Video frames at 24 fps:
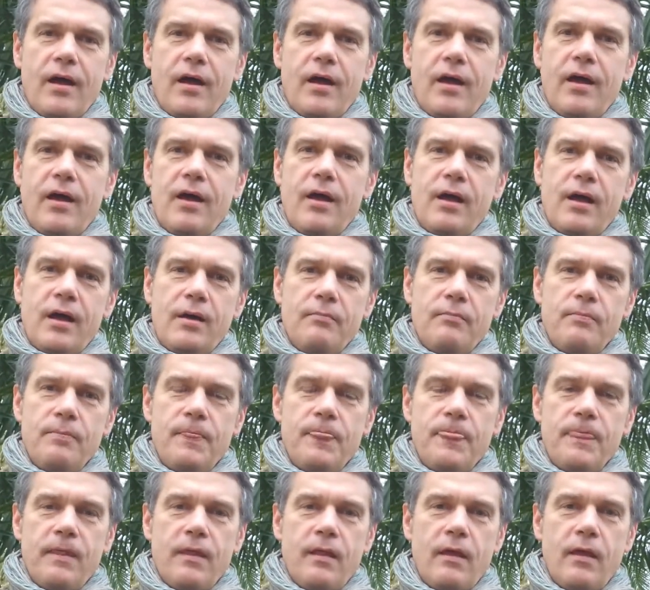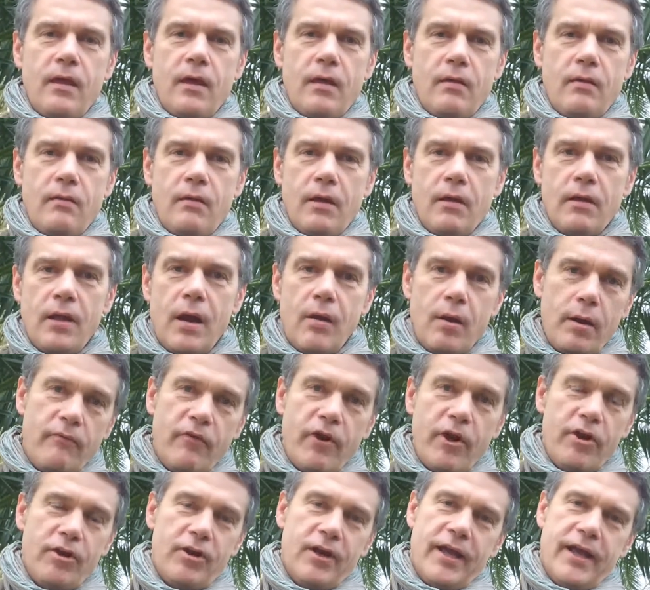Um, now I'm
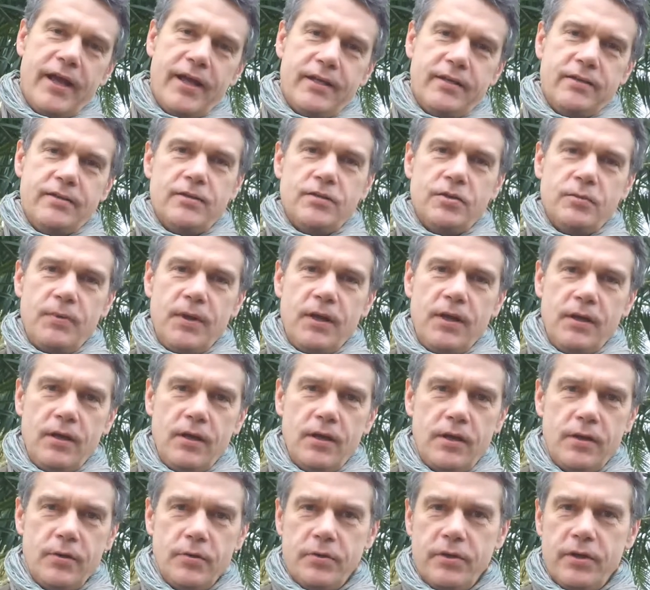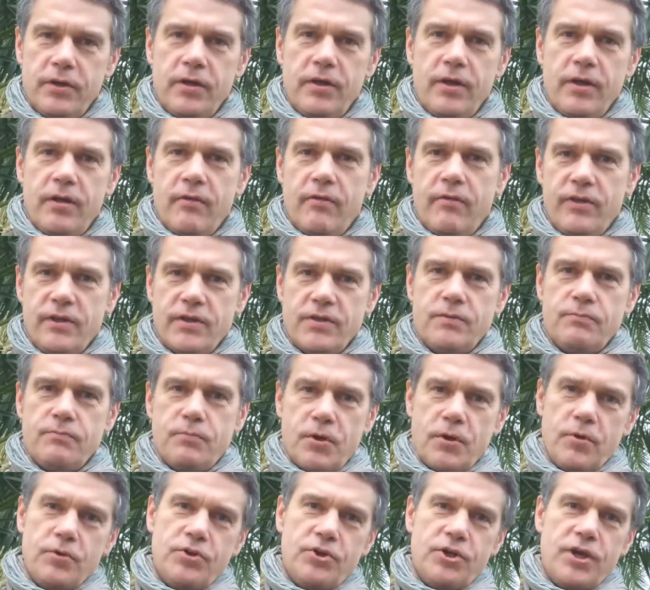very glad to be included here in this
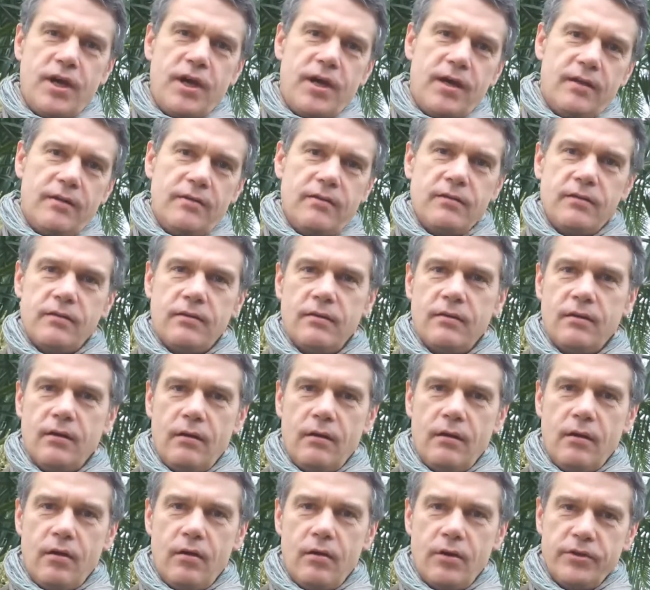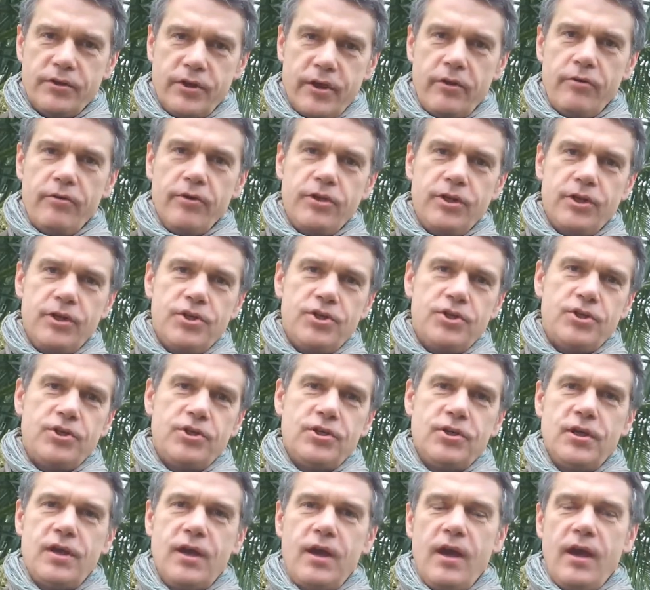project, the
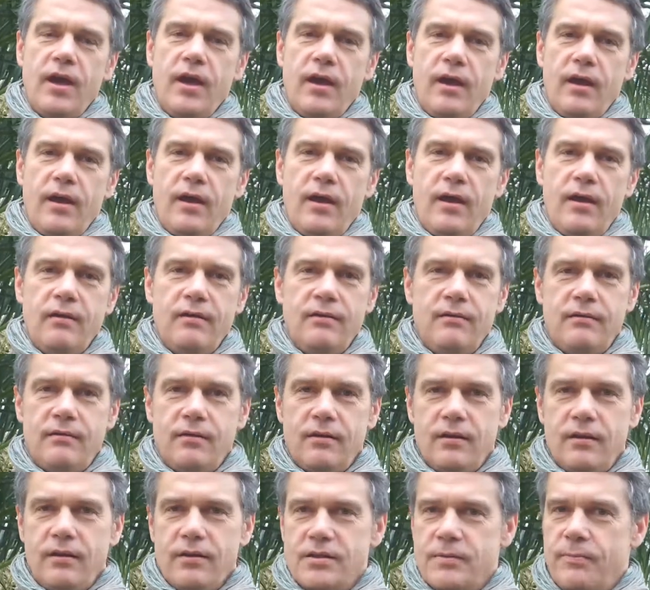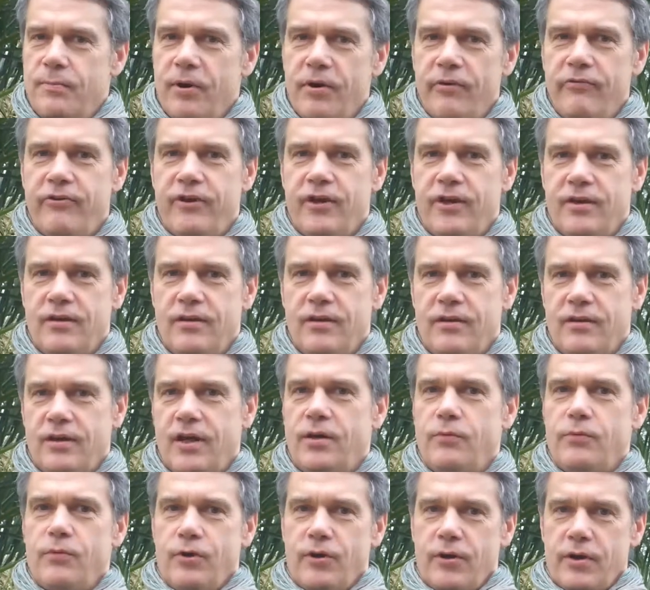Heritage, and it's a perfect
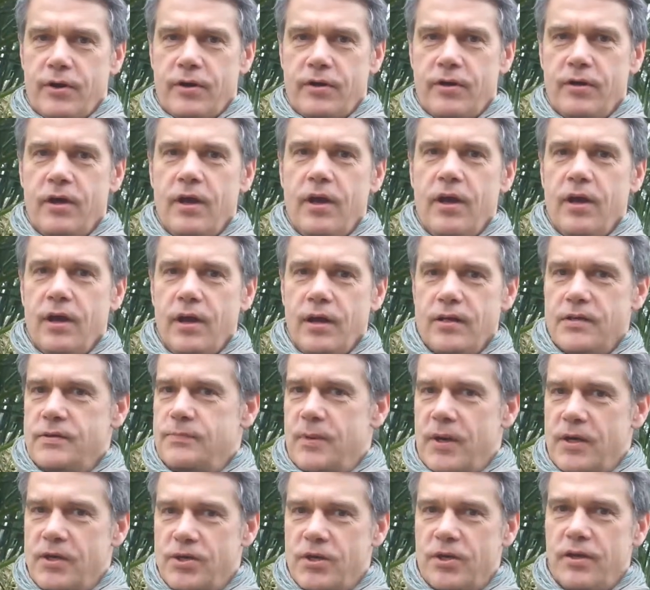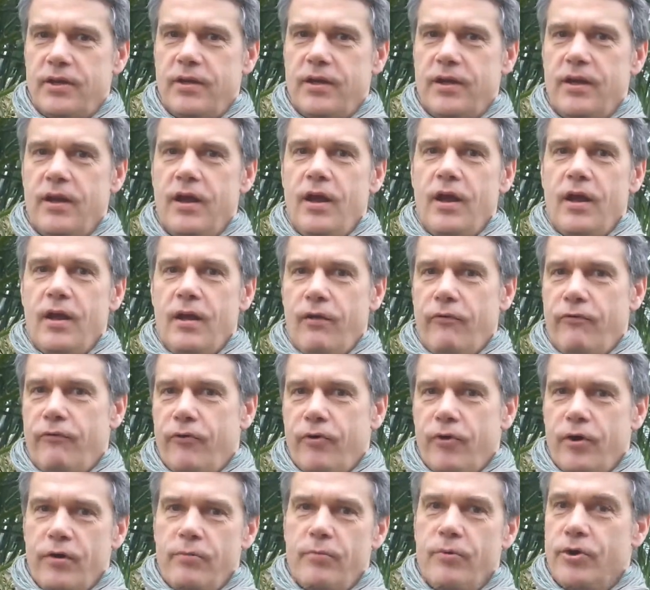network, especially
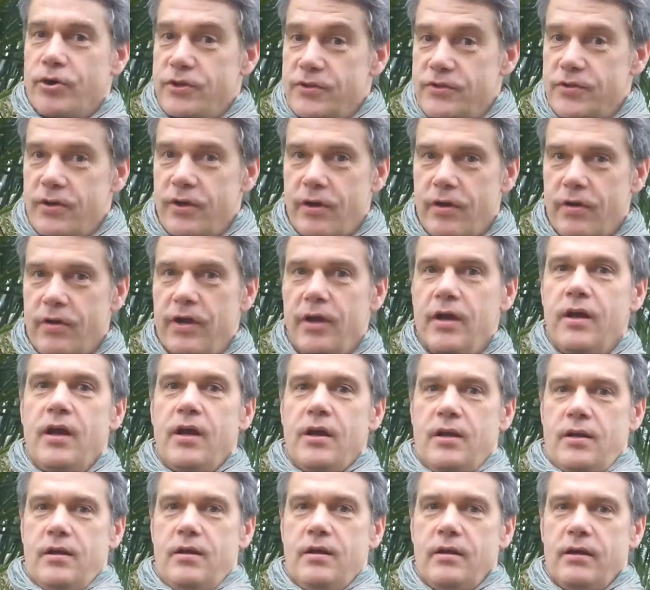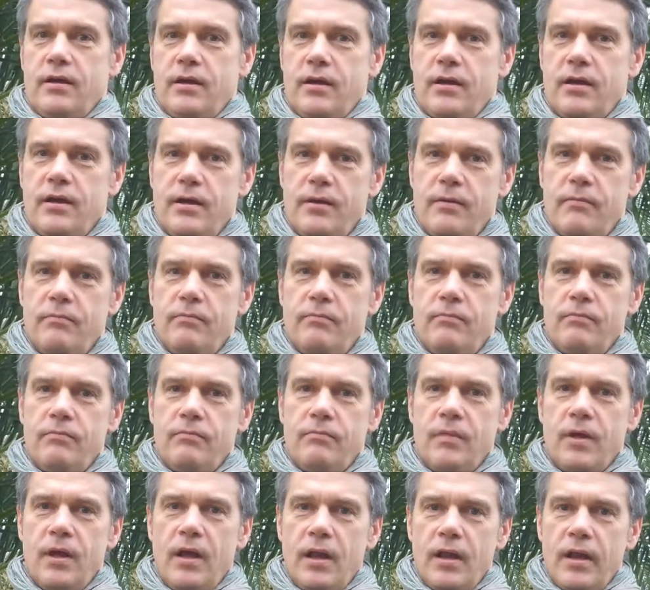for a monastery
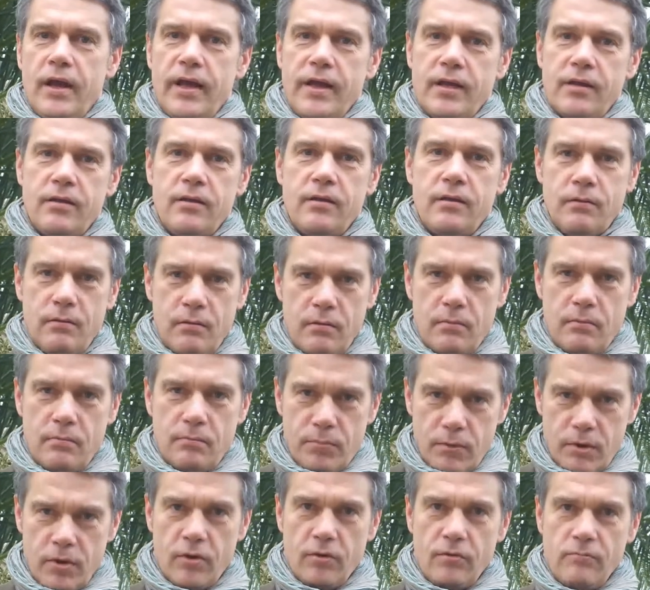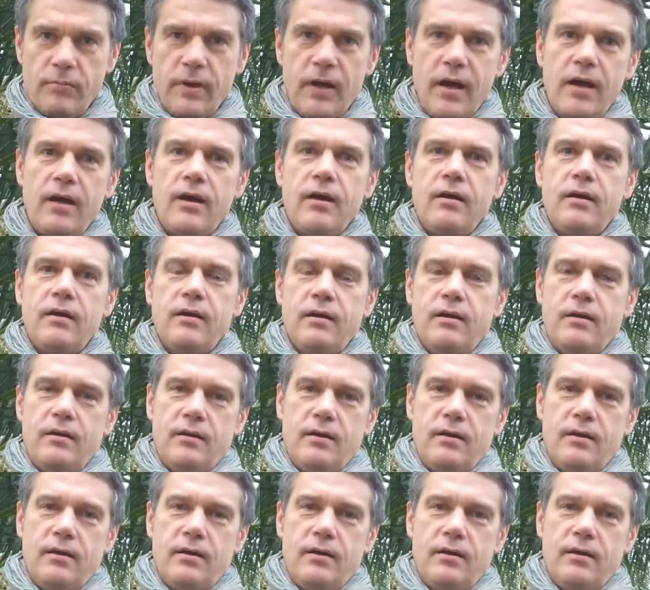um, like Bronnbach.